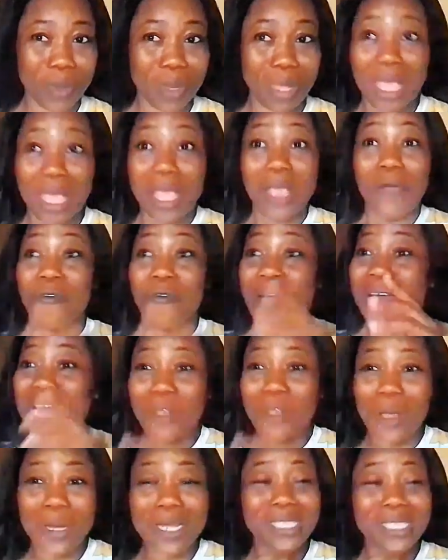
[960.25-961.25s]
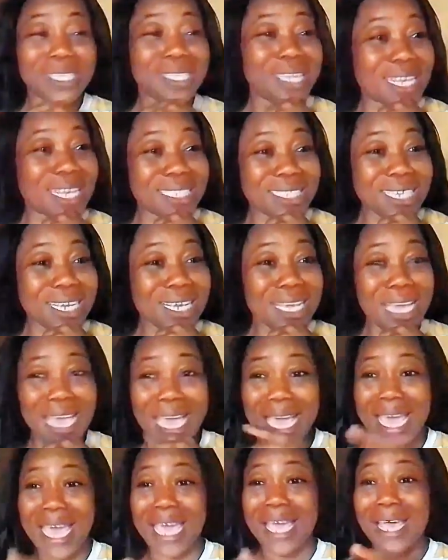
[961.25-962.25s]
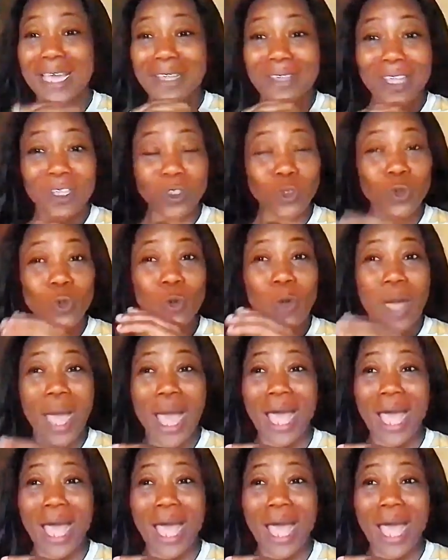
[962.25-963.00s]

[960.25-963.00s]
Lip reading: Forget all this thing they are saying. They took